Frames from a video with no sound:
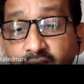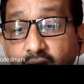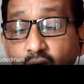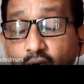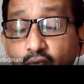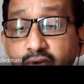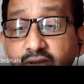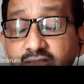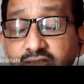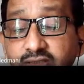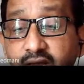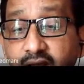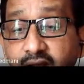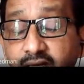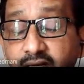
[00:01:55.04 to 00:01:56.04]
How is
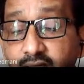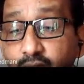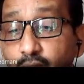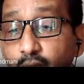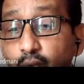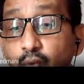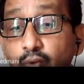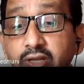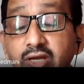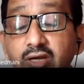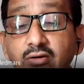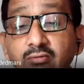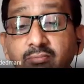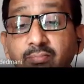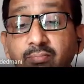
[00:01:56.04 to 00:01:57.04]
that routing
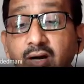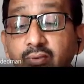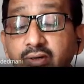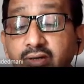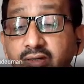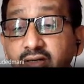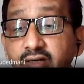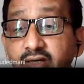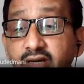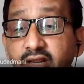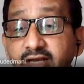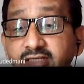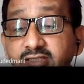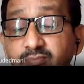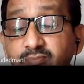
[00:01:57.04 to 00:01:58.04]
of power
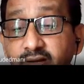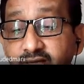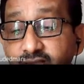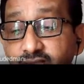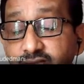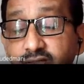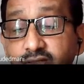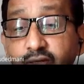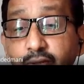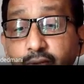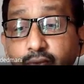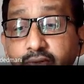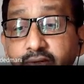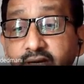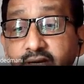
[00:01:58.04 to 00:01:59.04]
takes place
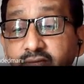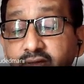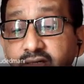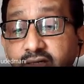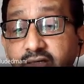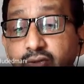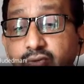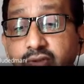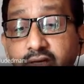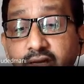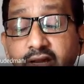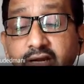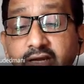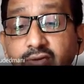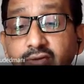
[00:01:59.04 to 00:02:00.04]
to deliver it to the
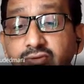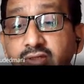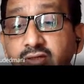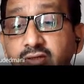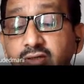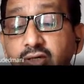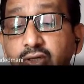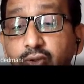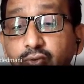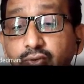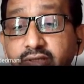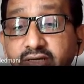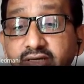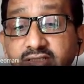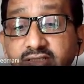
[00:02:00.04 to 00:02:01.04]
end user to
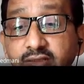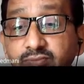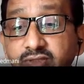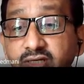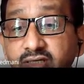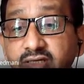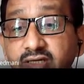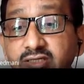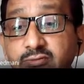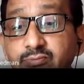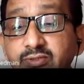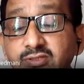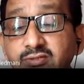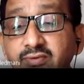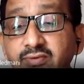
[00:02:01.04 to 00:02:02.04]
their subjected
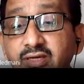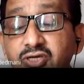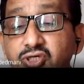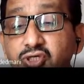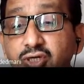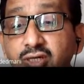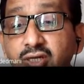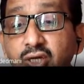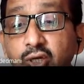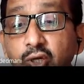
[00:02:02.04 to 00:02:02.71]
specification